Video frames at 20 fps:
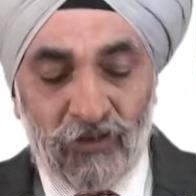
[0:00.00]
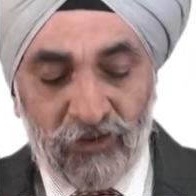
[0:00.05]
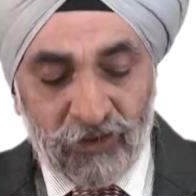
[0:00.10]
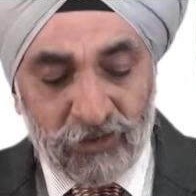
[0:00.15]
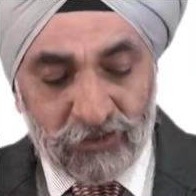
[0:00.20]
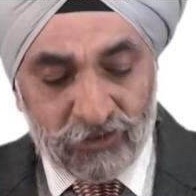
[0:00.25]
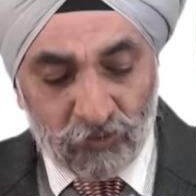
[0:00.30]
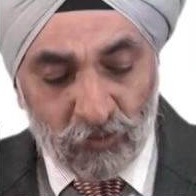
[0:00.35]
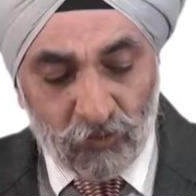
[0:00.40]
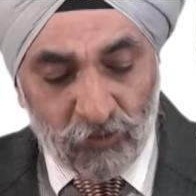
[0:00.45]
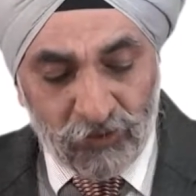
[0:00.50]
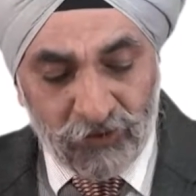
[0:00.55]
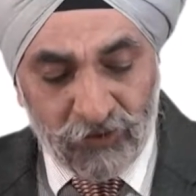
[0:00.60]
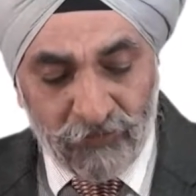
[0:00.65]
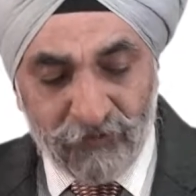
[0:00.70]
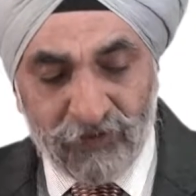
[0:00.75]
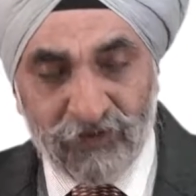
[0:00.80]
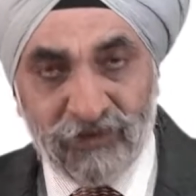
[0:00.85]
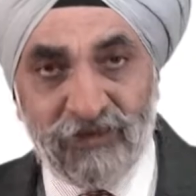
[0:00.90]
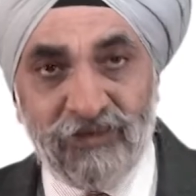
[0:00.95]
It is only
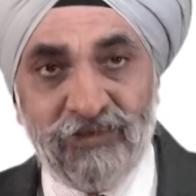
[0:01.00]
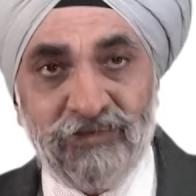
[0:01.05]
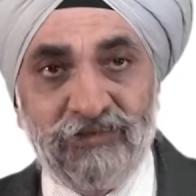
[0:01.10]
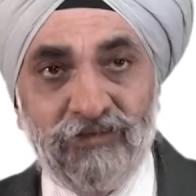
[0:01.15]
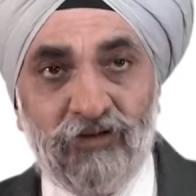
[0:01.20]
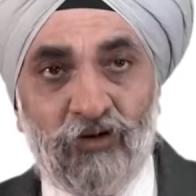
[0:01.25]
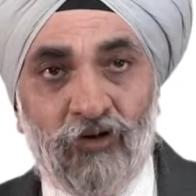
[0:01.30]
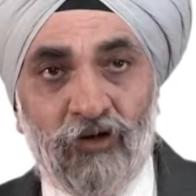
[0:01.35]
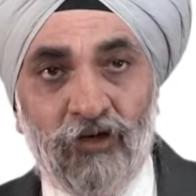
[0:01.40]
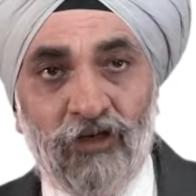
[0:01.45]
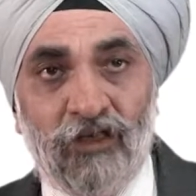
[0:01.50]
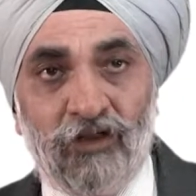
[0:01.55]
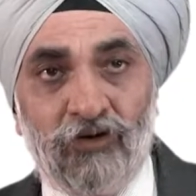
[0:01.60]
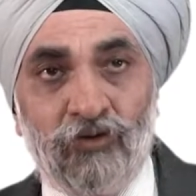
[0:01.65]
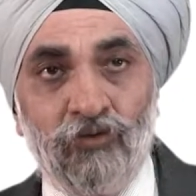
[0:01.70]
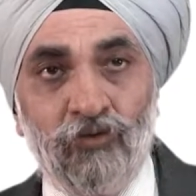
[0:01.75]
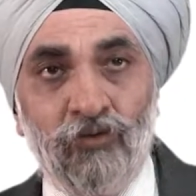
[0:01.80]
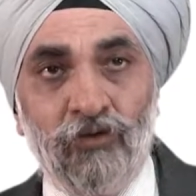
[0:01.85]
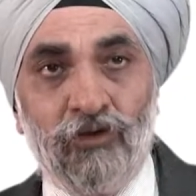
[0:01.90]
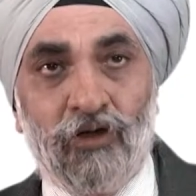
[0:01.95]
when these all are
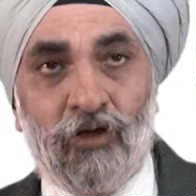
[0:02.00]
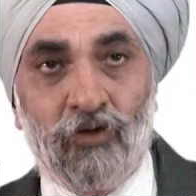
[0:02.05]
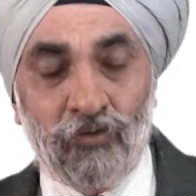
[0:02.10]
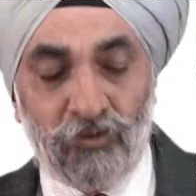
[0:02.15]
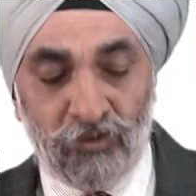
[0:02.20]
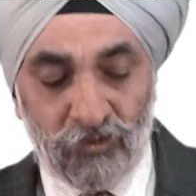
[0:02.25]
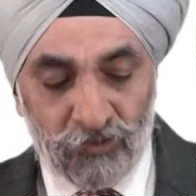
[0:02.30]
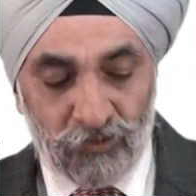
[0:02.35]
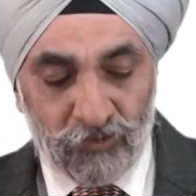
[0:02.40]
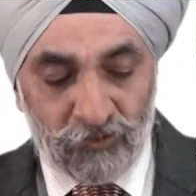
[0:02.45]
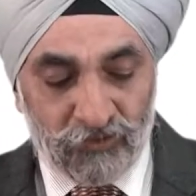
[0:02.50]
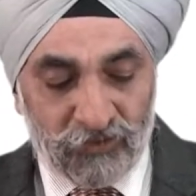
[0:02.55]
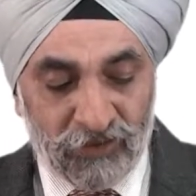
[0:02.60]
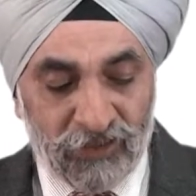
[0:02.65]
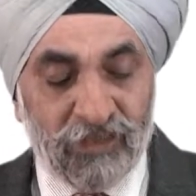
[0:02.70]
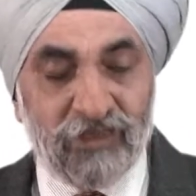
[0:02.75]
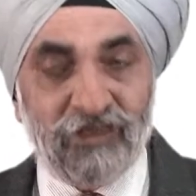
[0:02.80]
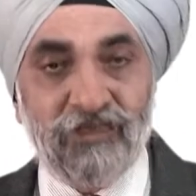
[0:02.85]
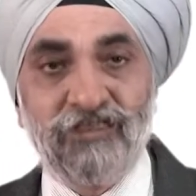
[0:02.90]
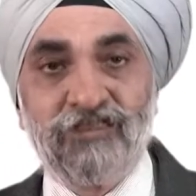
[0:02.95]
ruled out,
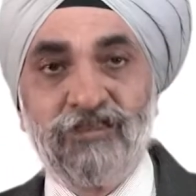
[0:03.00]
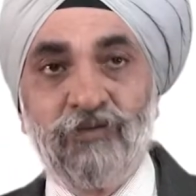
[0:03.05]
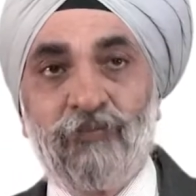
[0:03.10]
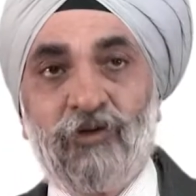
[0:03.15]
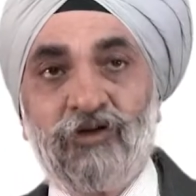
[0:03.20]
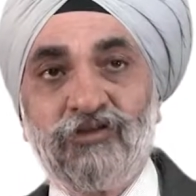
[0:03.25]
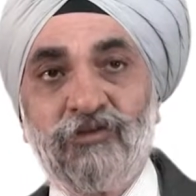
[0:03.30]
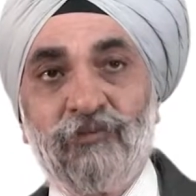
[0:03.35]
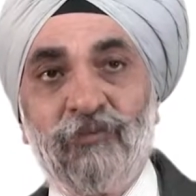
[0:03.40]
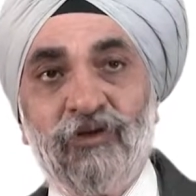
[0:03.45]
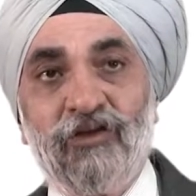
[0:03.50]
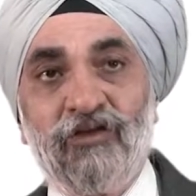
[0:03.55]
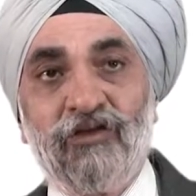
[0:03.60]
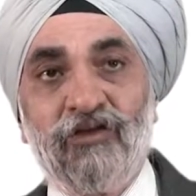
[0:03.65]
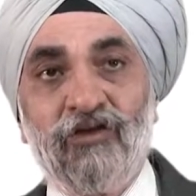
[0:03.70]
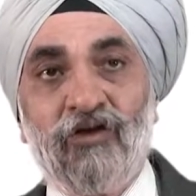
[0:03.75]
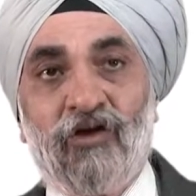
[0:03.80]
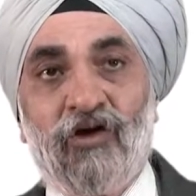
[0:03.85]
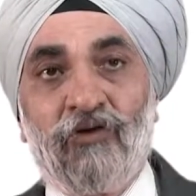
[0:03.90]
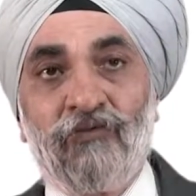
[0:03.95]
there is a
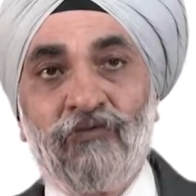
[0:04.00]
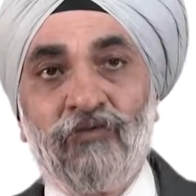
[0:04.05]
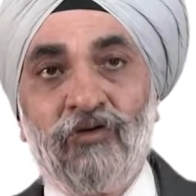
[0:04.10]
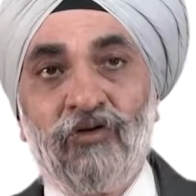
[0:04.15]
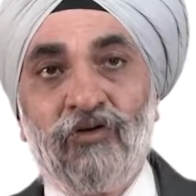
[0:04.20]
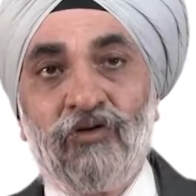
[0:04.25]
possibility of